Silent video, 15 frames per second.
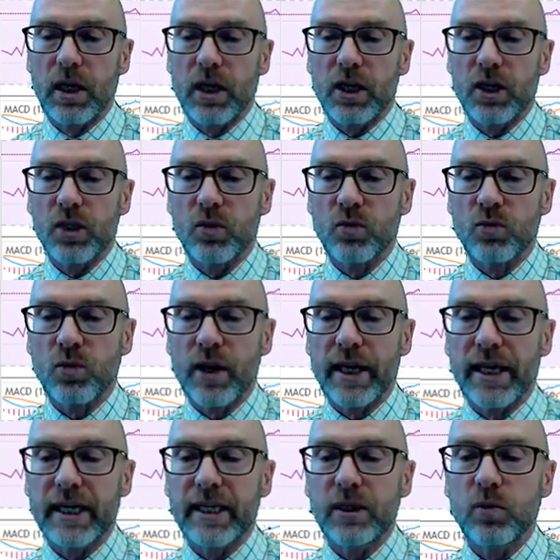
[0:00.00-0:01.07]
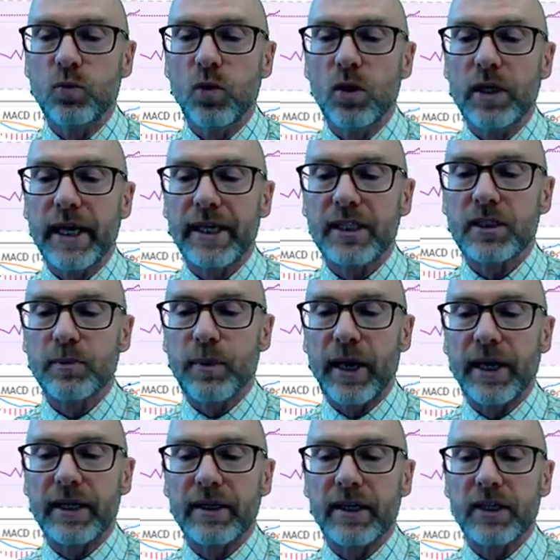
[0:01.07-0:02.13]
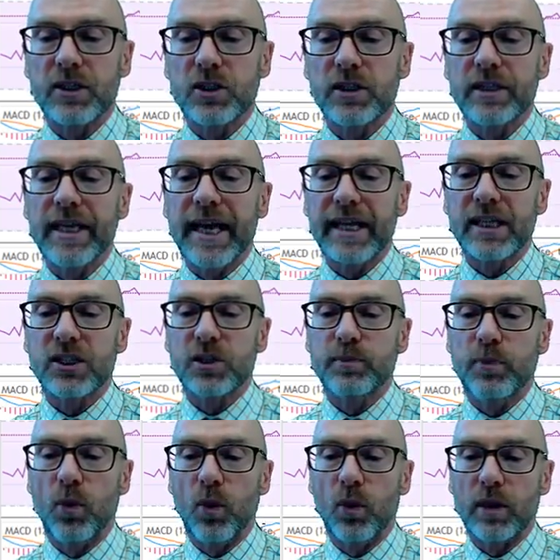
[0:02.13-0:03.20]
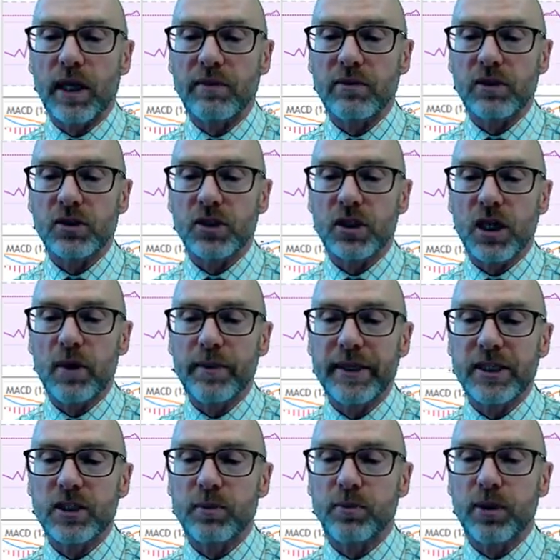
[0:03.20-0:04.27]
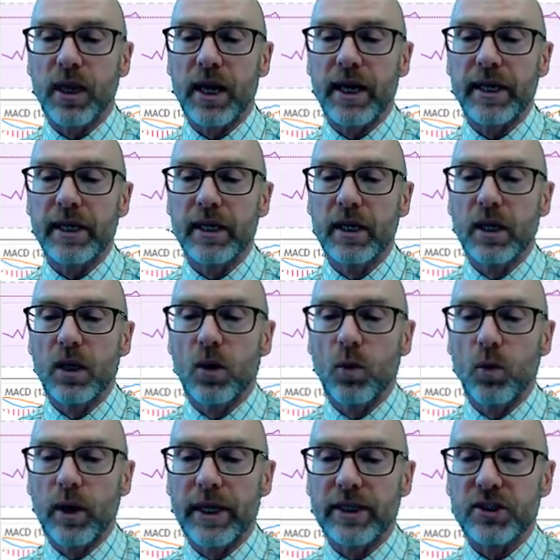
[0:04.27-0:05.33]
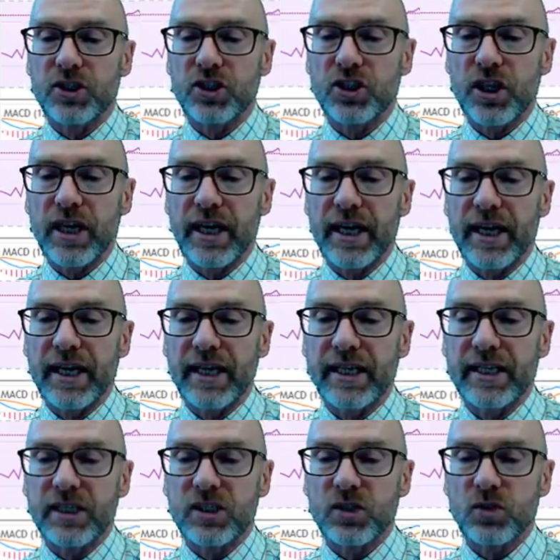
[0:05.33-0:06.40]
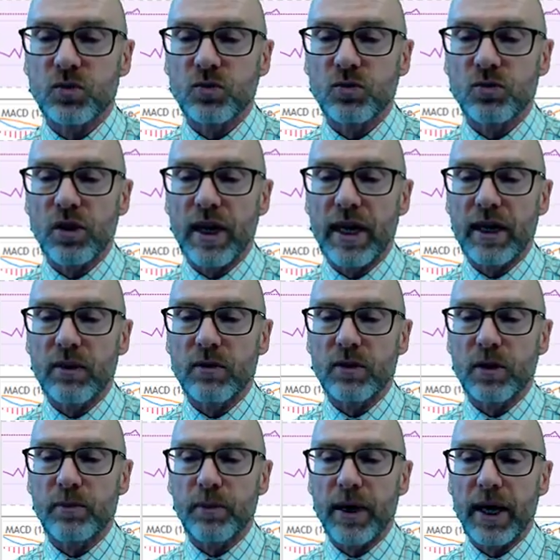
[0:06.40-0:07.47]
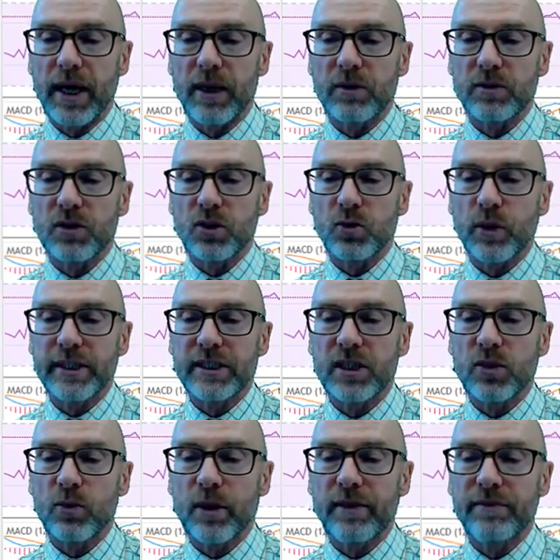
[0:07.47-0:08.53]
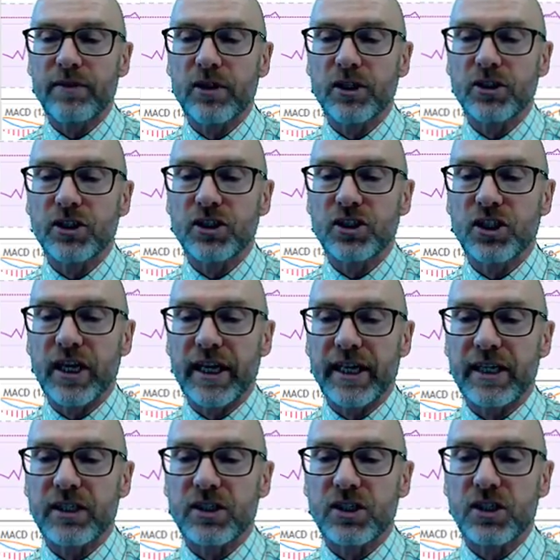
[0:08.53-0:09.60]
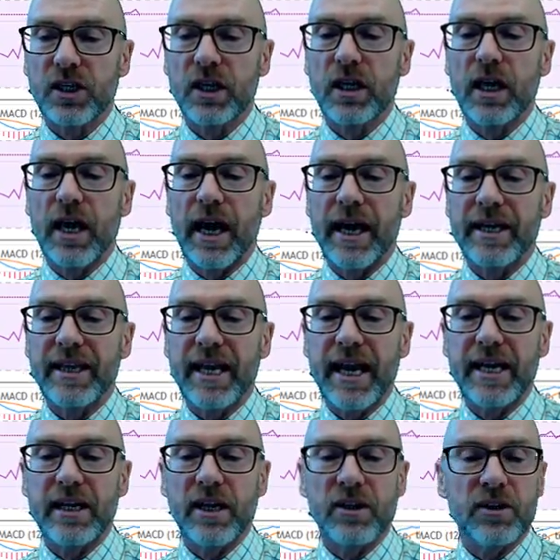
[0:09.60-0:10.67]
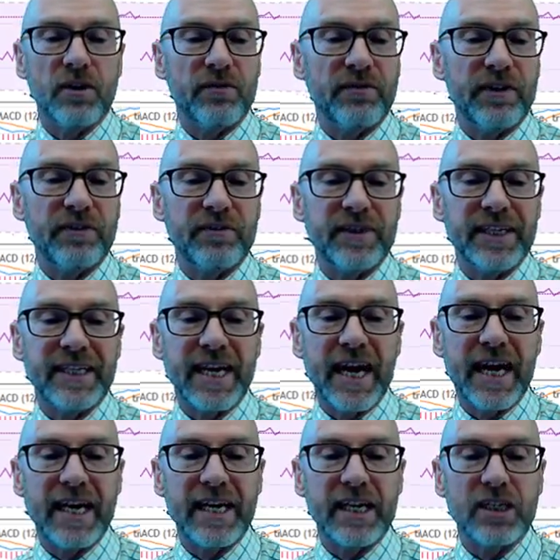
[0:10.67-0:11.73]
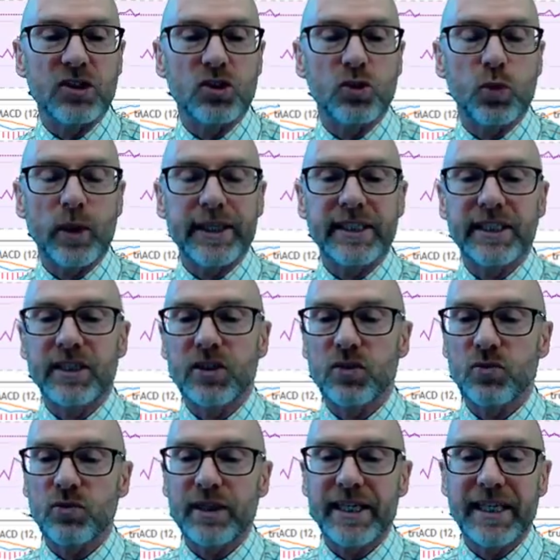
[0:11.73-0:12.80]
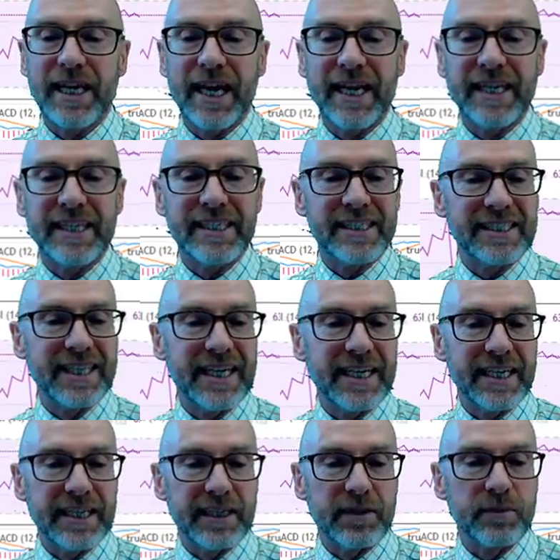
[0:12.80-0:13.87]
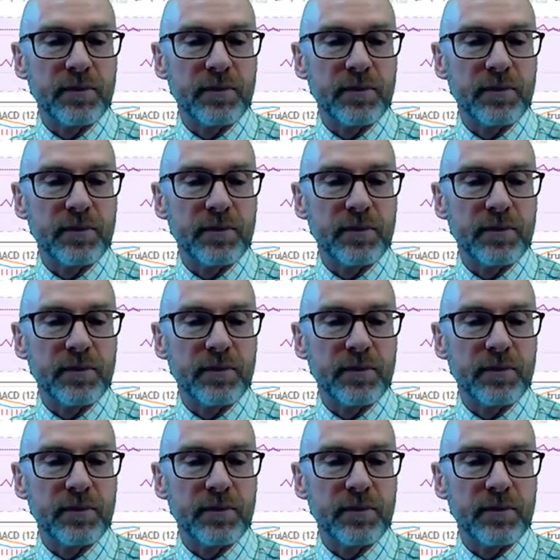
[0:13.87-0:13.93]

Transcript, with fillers: you really would expect this next support level to come into play, which is round about the twenty-three thirty-six, and then at the fifty day at twenty-three eighteen.